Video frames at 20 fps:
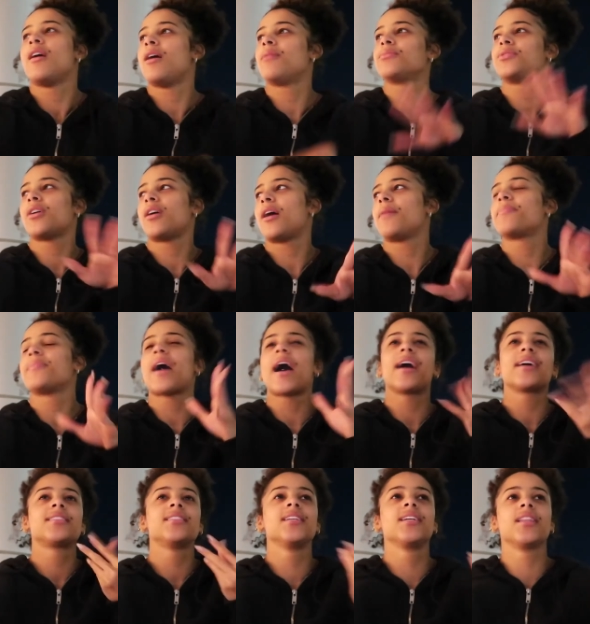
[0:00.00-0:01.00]
I'm
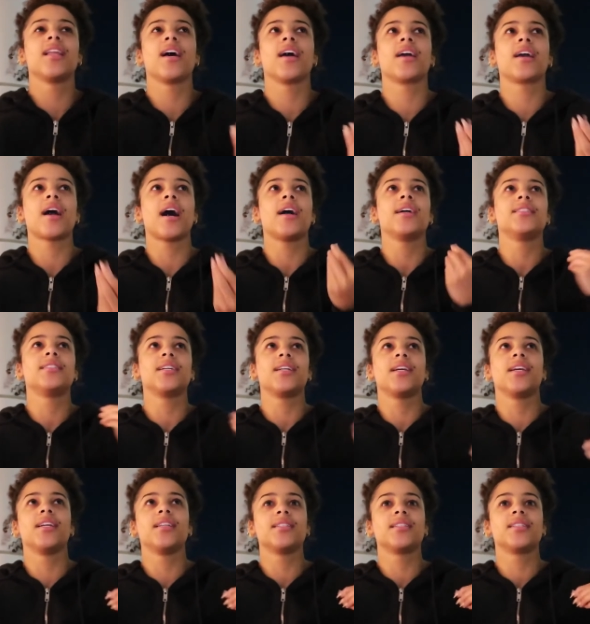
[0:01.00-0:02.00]
acting like I
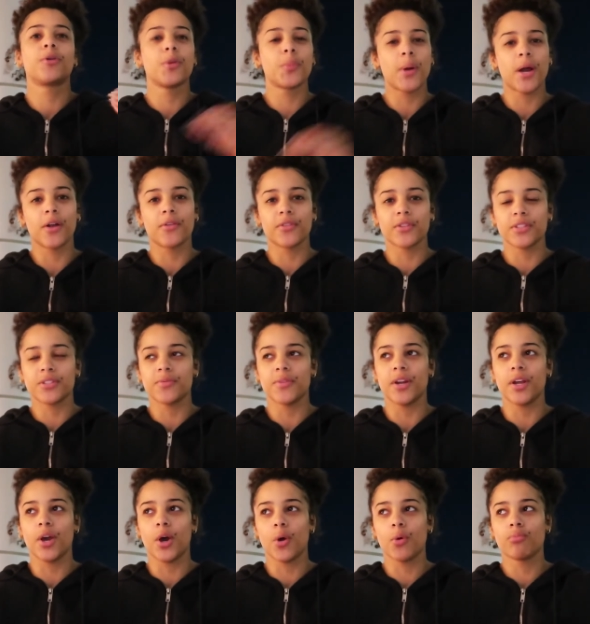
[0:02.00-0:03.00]
didn't prepare for this
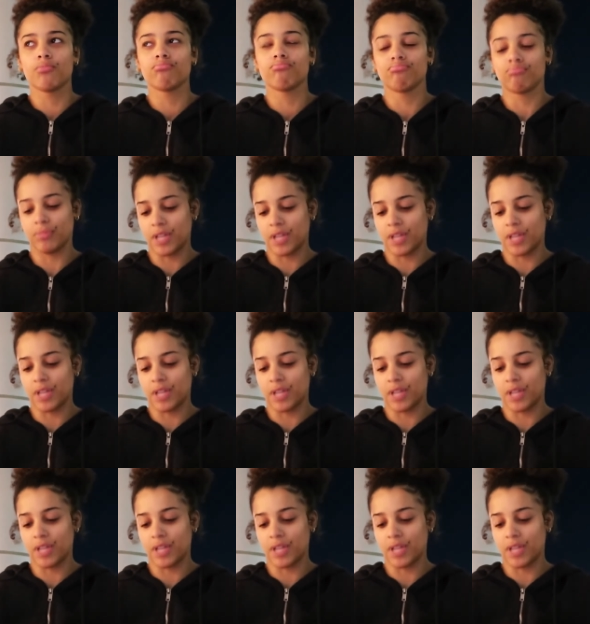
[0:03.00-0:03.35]
video.